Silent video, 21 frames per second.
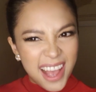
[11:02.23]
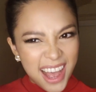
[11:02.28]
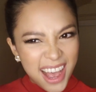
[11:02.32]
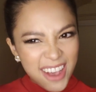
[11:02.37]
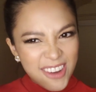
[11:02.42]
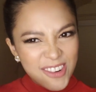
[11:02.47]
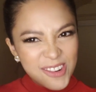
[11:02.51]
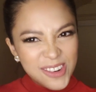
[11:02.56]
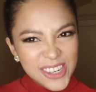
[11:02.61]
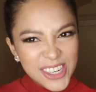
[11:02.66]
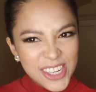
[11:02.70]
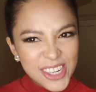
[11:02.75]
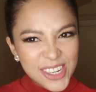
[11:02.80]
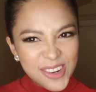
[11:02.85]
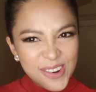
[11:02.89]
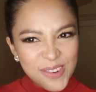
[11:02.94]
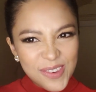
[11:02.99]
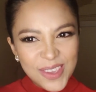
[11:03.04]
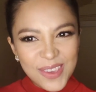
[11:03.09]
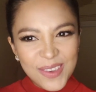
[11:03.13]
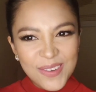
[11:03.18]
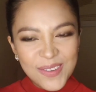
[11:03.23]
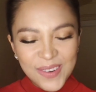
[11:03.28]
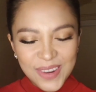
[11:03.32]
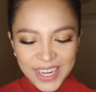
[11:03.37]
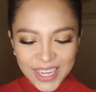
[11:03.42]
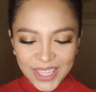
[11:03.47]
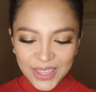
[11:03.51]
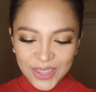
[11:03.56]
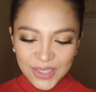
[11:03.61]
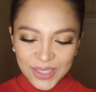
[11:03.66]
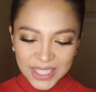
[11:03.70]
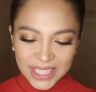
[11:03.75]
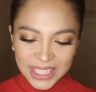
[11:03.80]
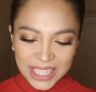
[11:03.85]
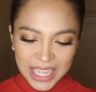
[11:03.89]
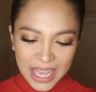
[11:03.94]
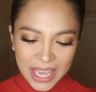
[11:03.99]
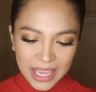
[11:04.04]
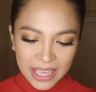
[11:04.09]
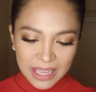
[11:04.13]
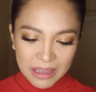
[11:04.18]
what it looks
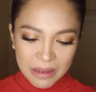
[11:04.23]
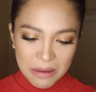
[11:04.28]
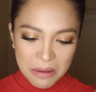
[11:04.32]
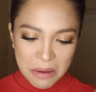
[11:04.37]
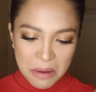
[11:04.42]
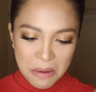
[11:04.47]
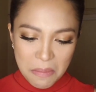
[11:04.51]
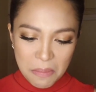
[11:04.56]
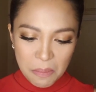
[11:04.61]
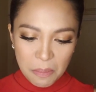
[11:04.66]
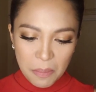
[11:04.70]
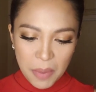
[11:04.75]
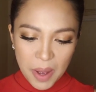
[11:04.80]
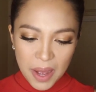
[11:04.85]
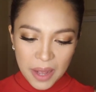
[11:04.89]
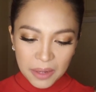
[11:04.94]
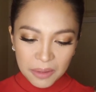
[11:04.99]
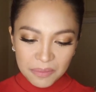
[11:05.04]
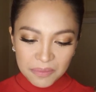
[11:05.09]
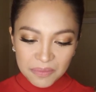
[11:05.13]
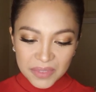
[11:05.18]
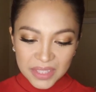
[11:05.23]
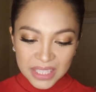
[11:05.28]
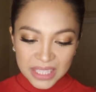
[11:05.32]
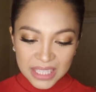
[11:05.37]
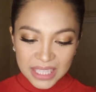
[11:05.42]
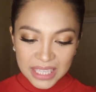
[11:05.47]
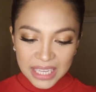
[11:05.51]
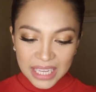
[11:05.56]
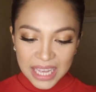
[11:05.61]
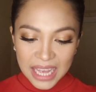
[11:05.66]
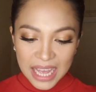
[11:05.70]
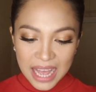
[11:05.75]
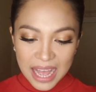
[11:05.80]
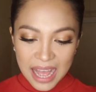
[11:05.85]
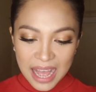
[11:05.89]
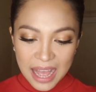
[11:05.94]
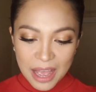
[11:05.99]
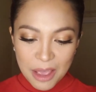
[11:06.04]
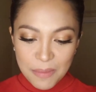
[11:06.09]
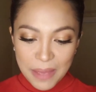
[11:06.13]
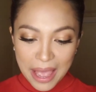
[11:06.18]
like, but
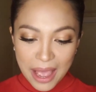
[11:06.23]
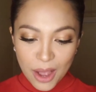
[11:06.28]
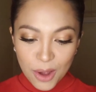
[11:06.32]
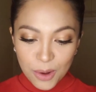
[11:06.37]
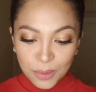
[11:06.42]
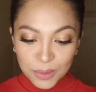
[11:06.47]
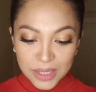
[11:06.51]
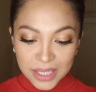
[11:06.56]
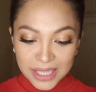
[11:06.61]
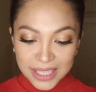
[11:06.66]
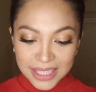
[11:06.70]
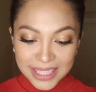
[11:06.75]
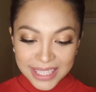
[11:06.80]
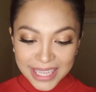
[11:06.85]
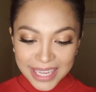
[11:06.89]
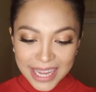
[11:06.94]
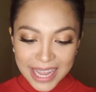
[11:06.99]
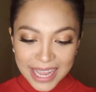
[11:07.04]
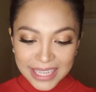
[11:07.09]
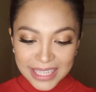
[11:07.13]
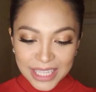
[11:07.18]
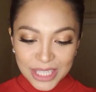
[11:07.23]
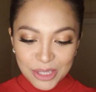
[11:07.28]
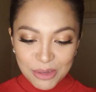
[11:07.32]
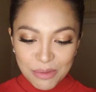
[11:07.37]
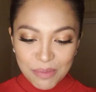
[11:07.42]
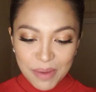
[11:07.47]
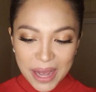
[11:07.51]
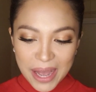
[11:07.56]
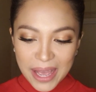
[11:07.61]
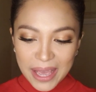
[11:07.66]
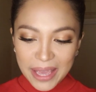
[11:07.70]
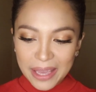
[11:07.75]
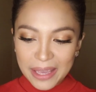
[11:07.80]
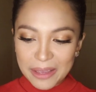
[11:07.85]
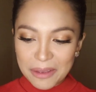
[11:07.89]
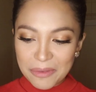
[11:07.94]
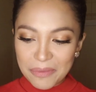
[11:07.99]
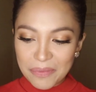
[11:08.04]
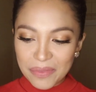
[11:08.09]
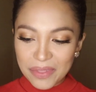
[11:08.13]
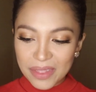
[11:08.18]
I'm out. It's like I need to buy
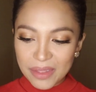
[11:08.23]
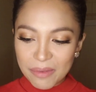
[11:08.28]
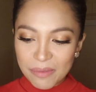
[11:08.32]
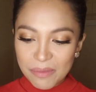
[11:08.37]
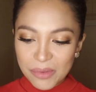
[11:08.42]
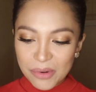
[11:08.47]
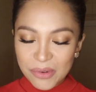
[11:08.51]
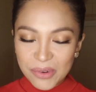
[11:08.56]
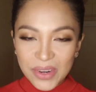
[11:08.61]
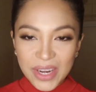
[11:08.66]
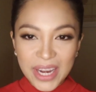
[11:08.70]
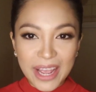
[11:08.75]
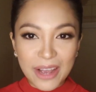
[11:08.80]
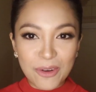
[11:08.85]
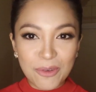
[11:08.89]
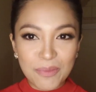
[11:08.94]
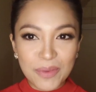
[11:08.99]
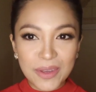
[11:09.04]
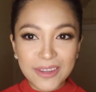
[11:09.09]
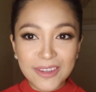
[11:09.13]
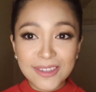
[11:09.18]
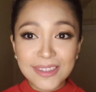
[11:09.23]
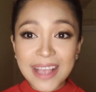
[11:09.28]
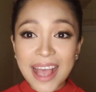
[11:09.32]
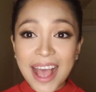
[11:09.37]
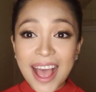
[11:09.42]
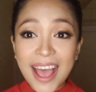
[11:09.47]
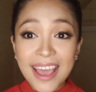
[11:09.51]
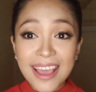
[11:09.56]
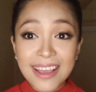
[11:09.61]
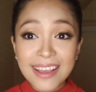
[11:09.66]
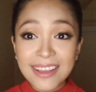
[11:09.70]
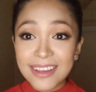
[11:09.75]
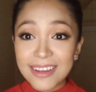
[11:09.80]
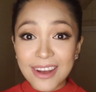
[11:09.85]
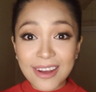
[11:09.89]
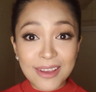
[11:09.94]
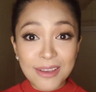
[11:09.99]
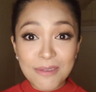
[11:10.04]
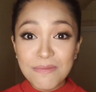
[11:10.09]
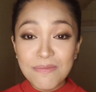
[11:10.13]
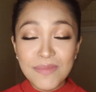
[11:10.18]
more now because I
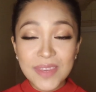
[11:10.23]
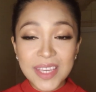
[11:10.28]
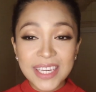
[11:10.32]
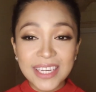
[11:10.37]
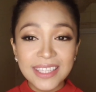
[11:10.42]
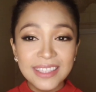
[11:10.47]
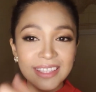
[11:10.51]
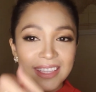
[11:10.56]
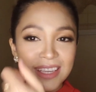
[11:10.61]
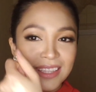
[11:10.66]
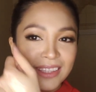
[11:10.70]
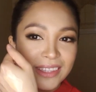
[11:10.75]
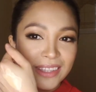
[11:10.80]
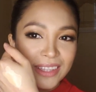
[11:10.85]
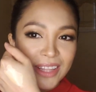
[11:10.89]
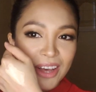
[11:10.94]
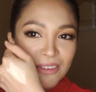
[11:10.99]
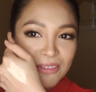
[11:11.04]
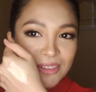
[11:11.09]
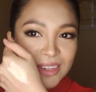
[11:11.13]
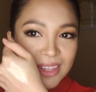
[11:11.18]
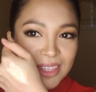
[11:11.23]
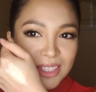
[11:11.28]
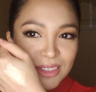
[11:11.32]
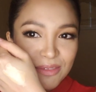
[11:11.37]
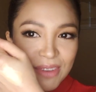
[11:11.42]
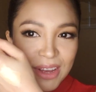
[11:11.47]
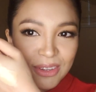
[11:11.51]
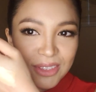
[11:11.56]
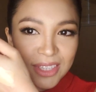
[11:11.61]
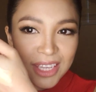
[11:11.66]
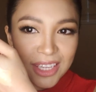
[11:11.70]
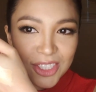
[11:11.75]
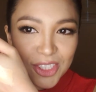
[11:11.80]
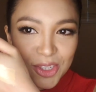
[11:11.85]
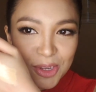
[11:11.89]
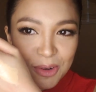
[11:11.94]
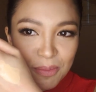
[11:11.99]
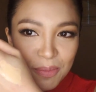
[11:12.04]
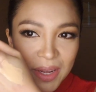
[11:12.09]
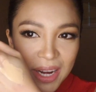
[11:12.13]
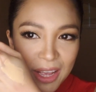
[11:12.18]
immediately loved this
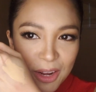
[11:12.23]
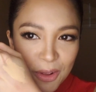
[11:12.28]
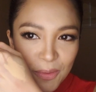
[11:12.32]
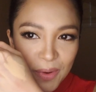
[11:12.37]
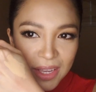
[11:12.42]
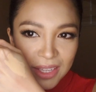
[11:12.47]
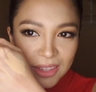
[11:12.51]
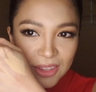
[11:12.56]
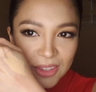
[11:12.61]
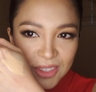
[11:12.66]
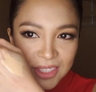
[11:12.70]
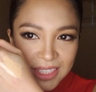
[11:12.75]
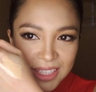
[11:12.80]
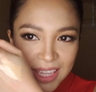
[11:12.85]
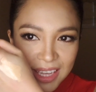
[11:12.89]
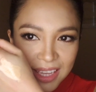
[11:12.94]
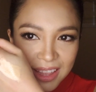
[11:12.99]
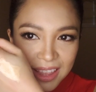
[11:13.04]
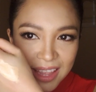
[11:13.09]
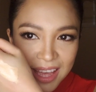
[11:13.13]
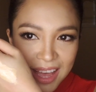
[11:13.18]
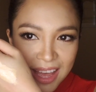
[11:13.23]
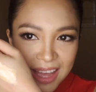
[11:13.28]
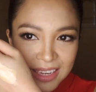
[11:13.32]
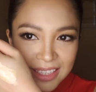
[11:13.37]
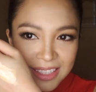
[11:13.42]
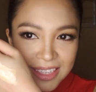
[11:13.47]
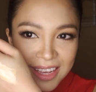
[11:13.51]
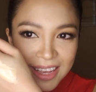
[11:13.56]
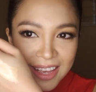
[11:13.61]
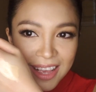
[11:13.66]
foundation. But anyway, it looks like that.